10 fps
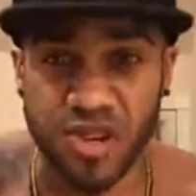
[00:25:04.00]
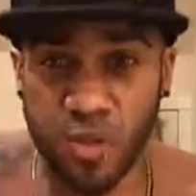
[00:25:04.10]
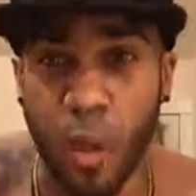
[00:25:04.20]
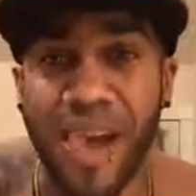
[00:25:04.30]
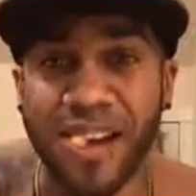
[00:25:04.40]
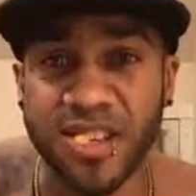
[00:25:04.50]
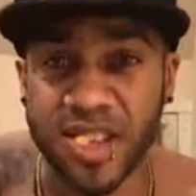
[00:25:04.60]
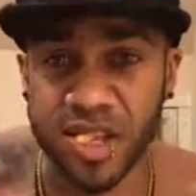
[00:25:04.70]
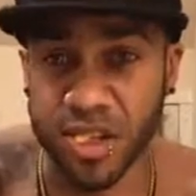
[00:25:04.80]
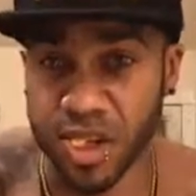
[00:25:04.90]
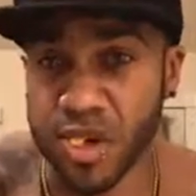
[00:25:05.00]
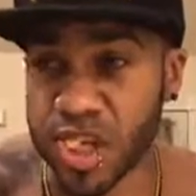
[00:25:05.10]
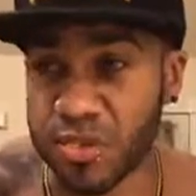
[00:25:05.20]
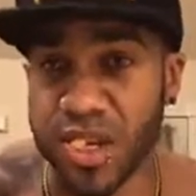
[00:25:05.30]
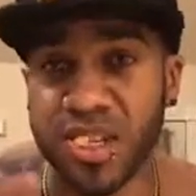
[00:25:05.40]
reason why I continue to do
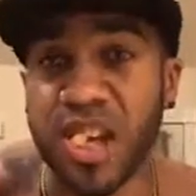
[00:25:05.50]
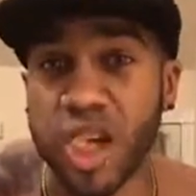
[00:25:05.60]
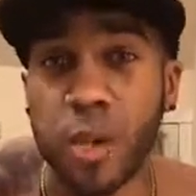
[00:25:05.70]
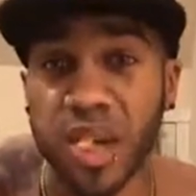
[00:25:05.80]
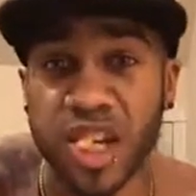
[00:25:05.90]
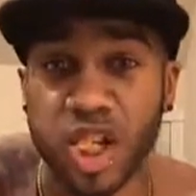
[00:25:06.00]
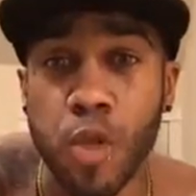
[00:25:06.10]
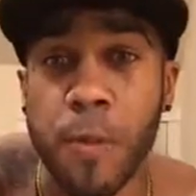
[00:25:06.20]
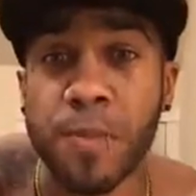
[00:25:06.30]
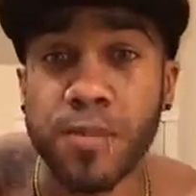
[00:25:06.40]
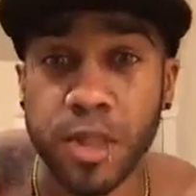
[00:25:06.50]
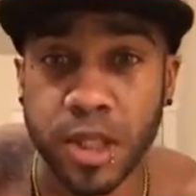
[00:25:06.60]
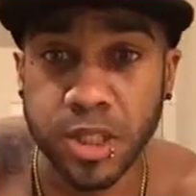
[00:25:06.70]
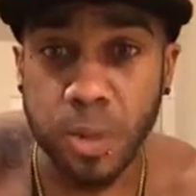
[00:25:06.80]
this, because I know what it can do for people.